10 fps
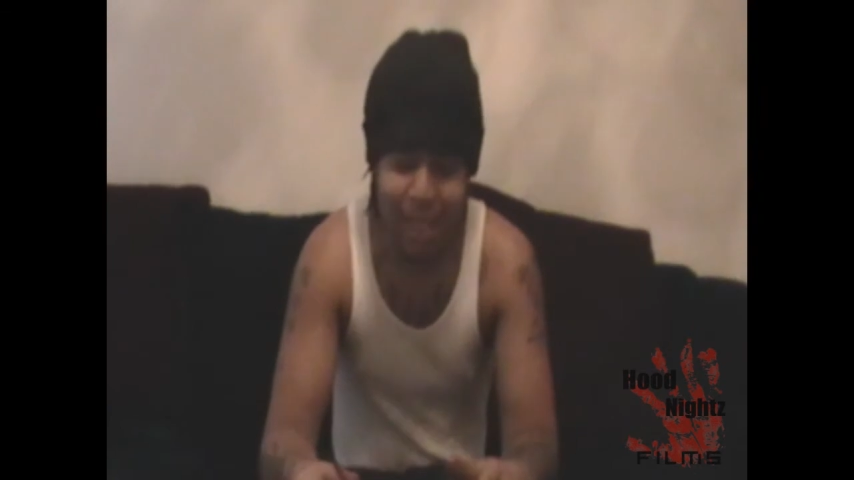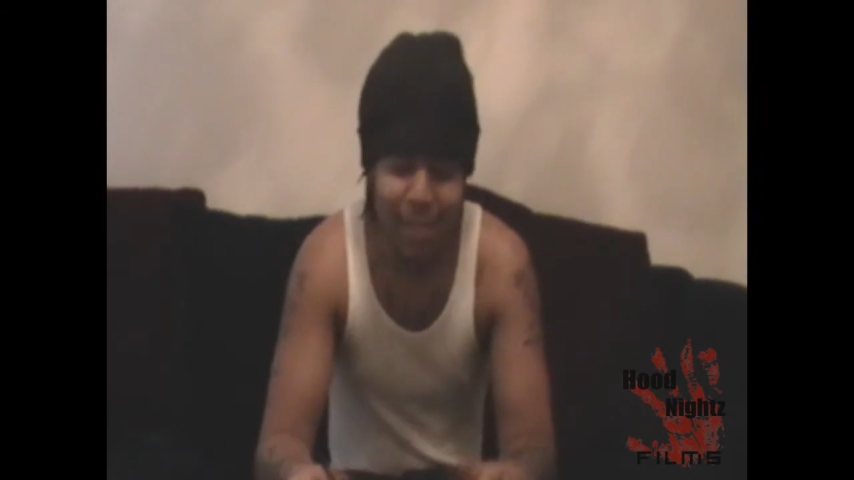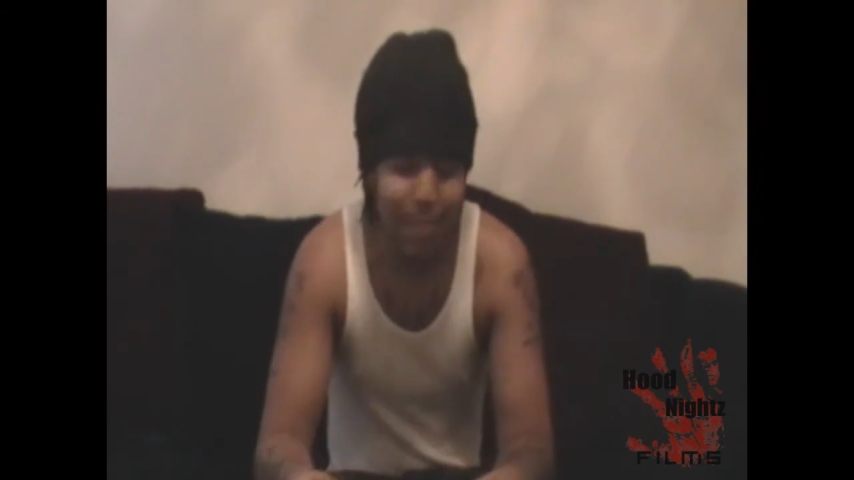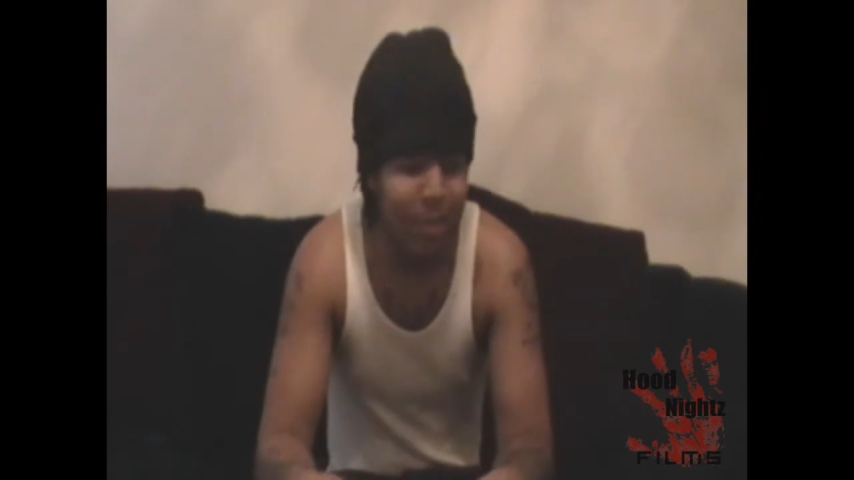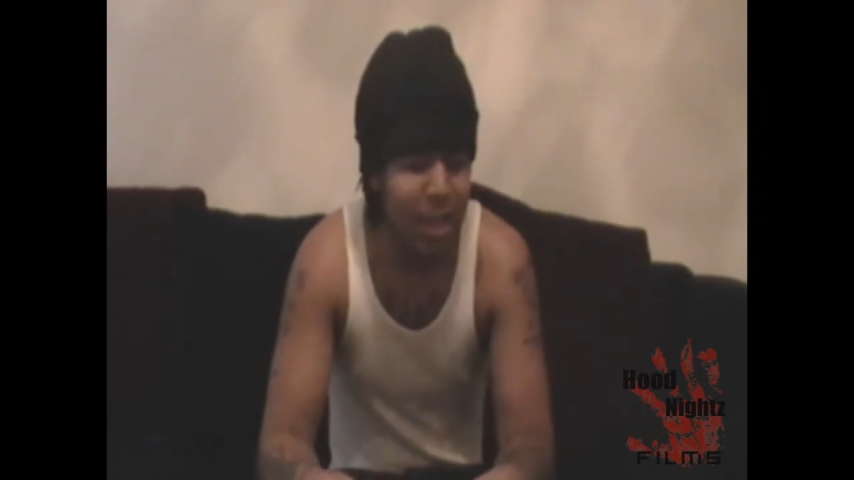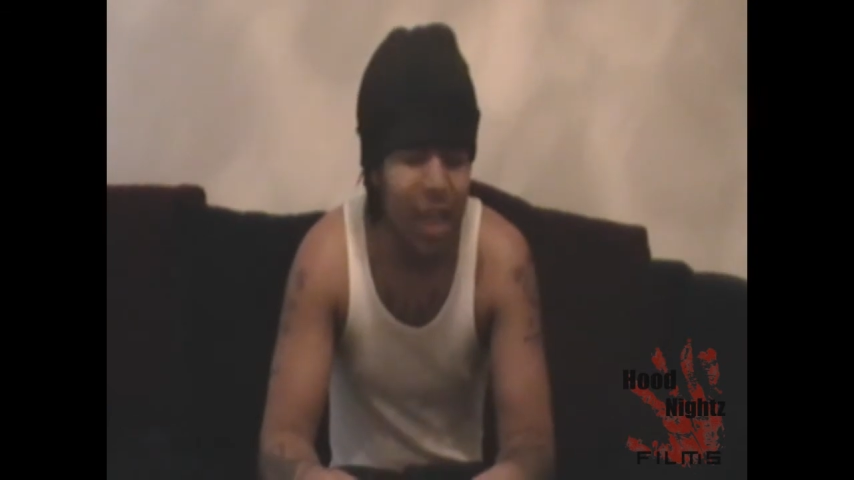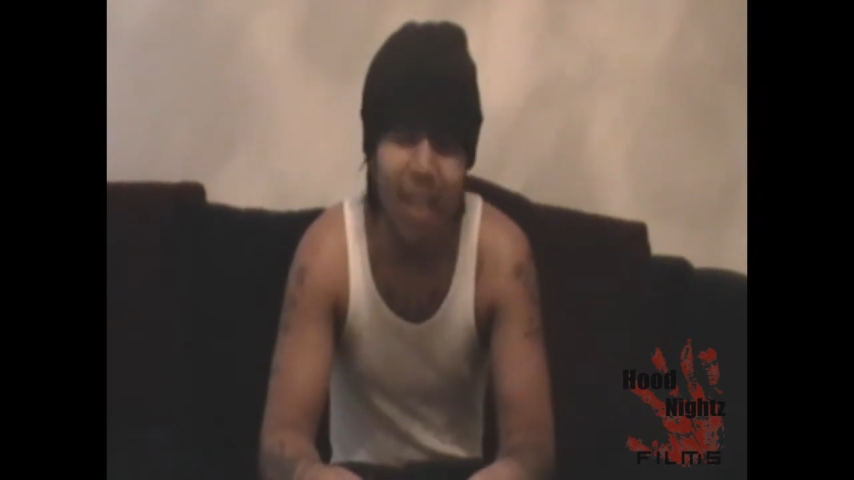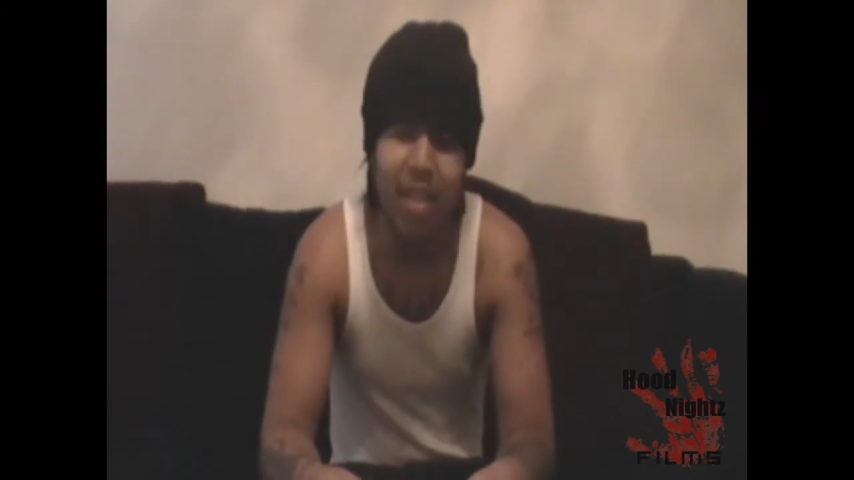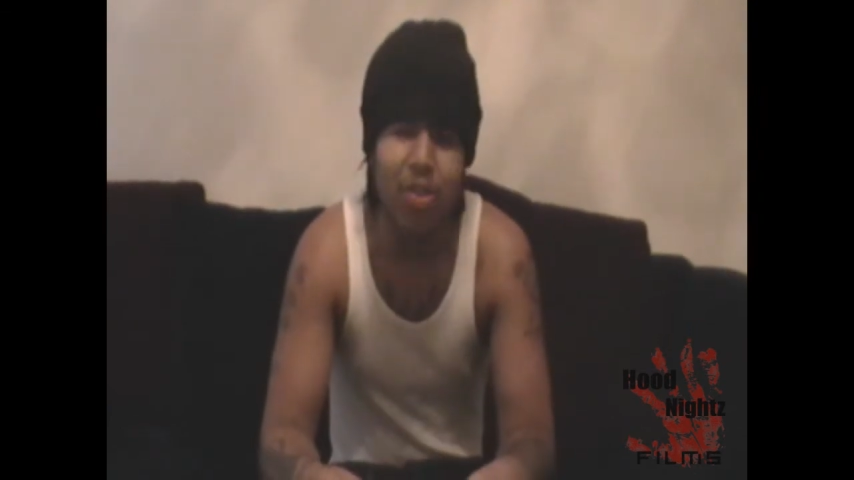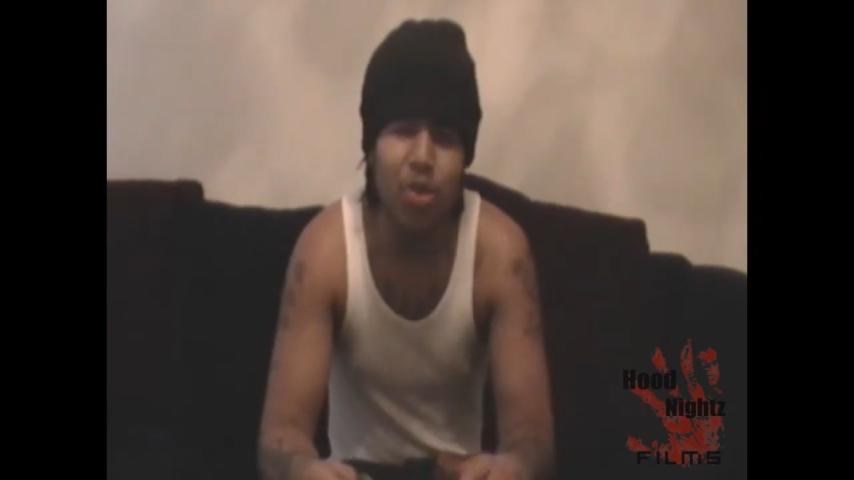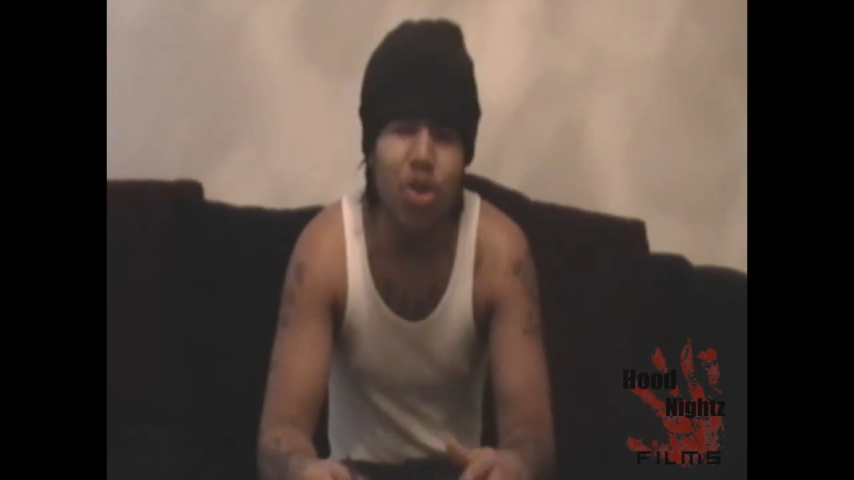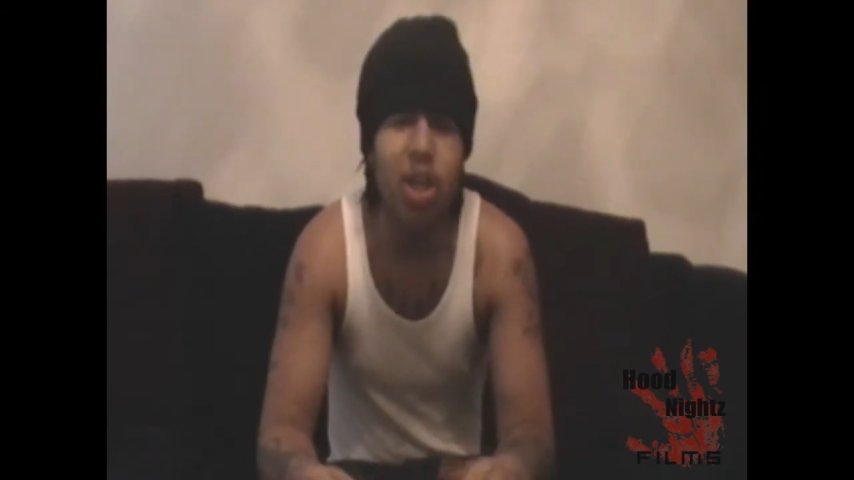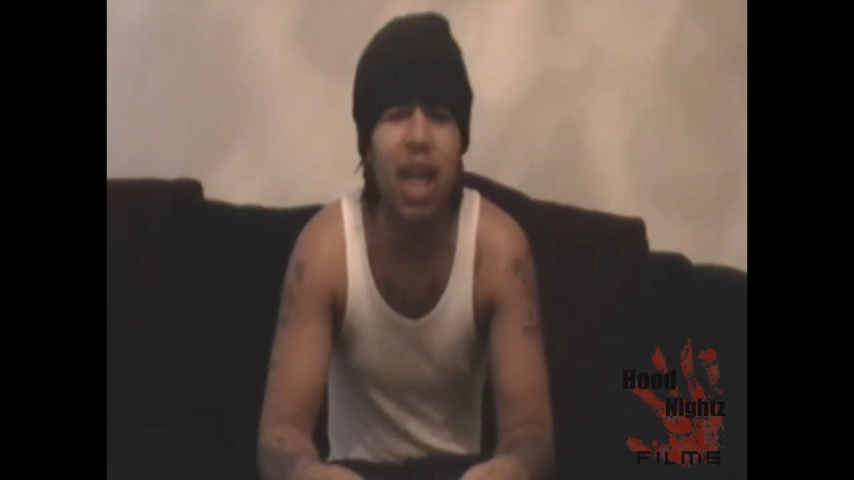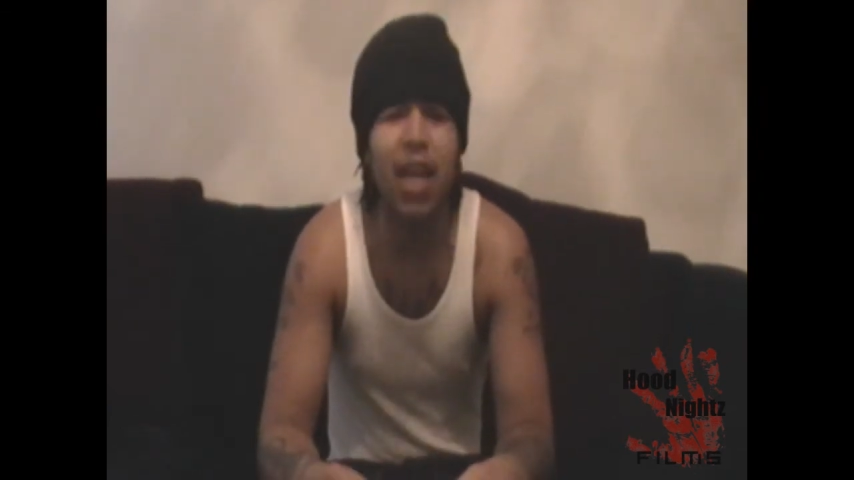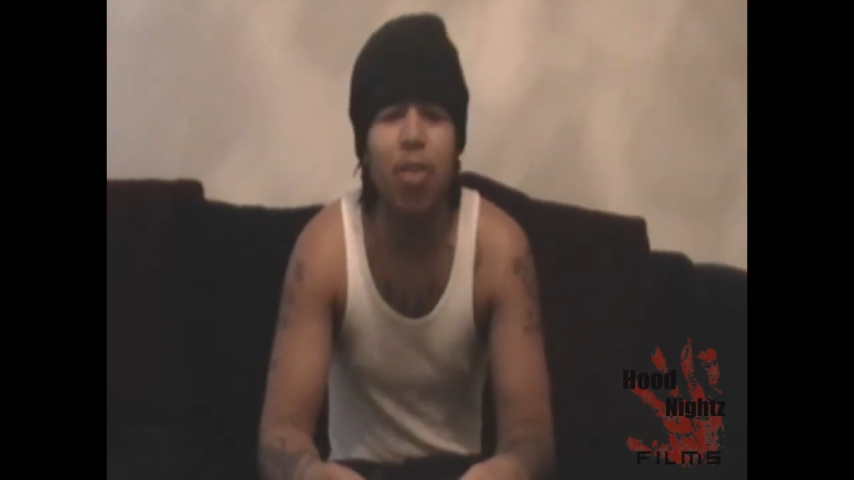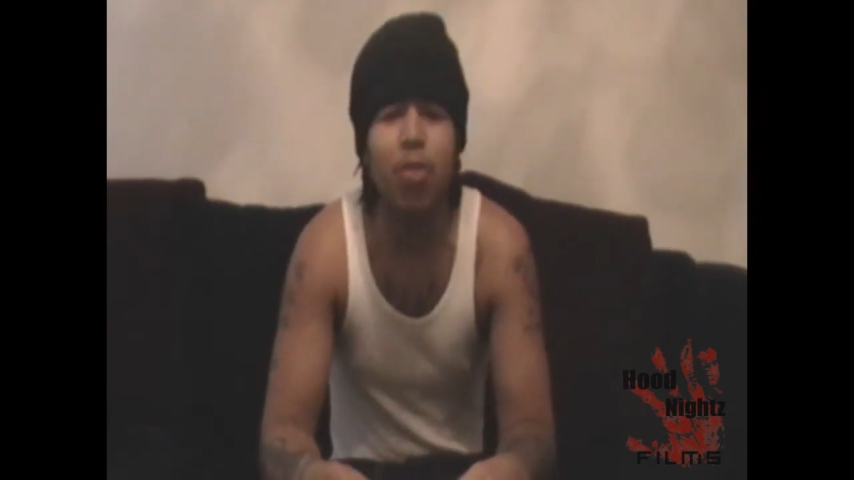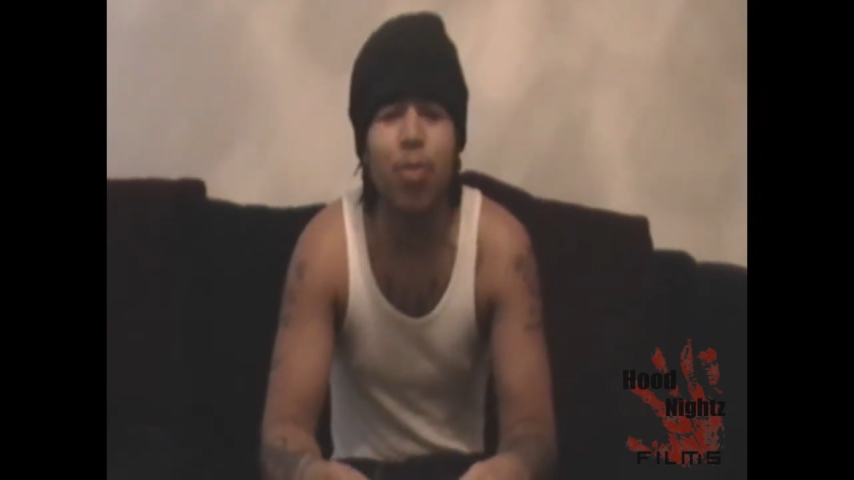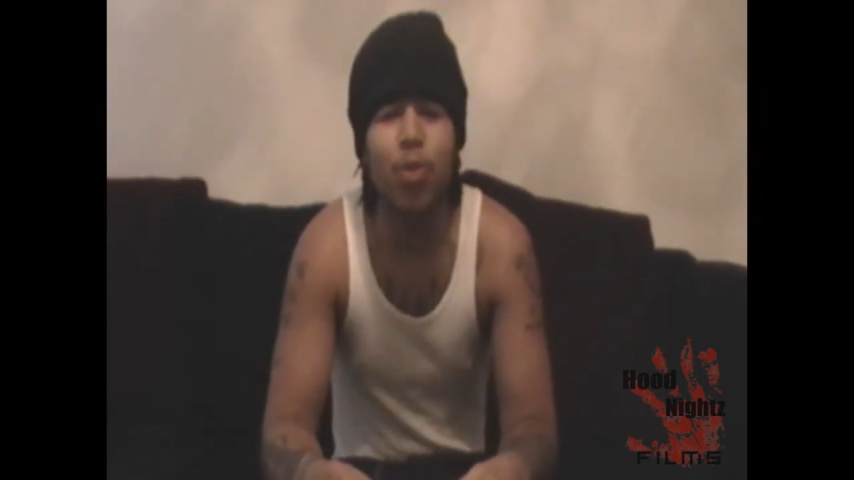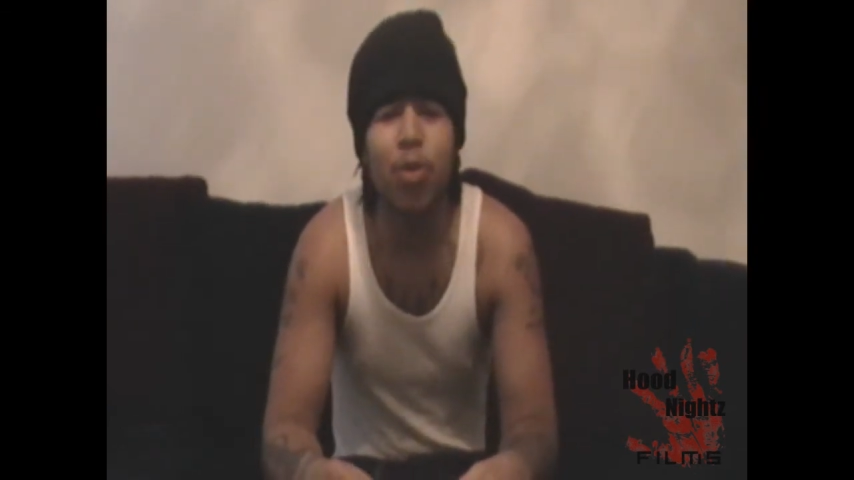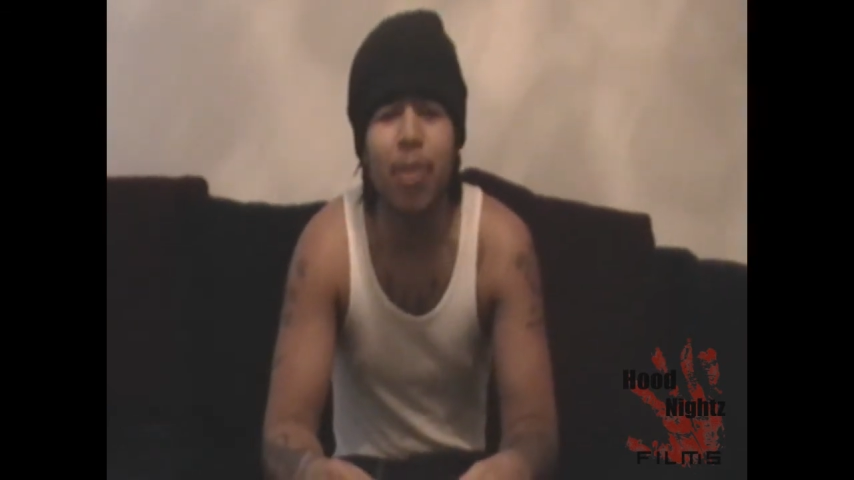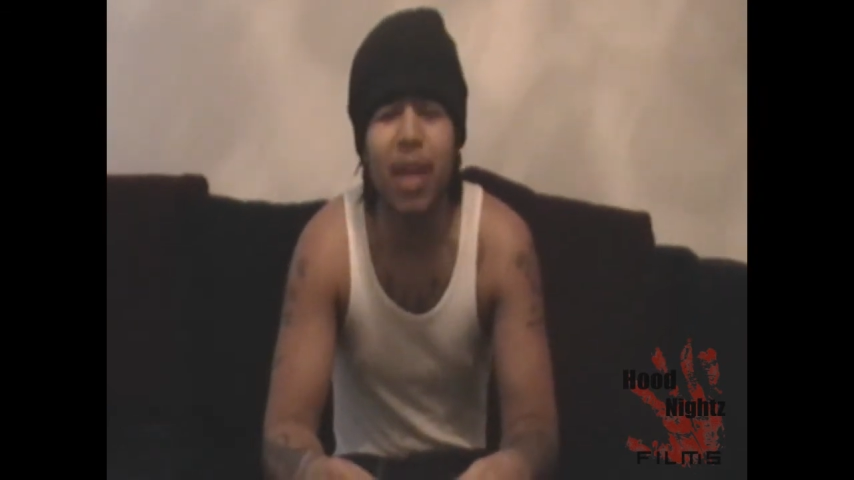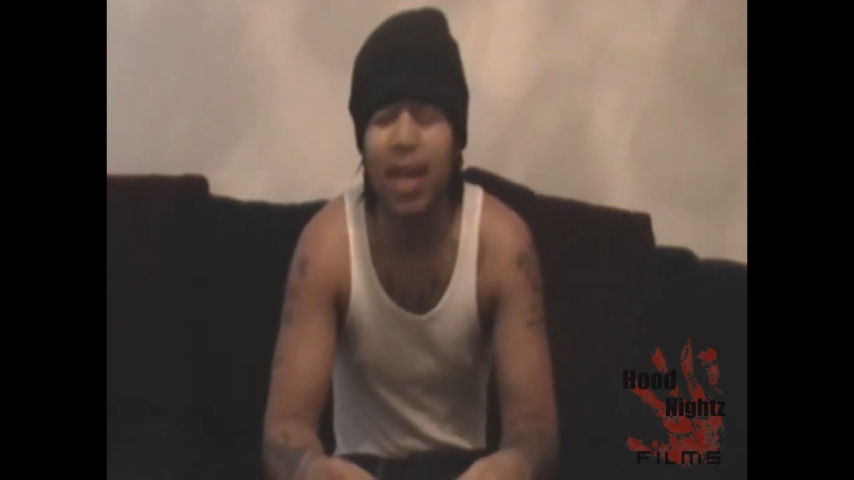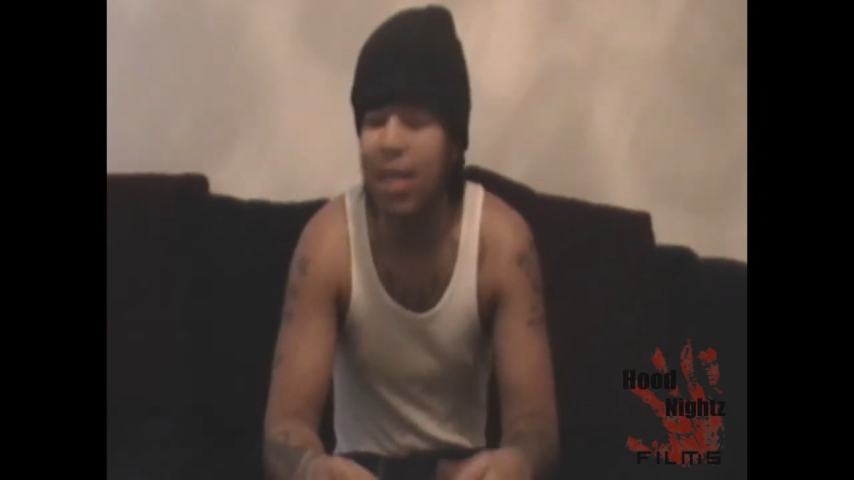ain't doing that no more, man.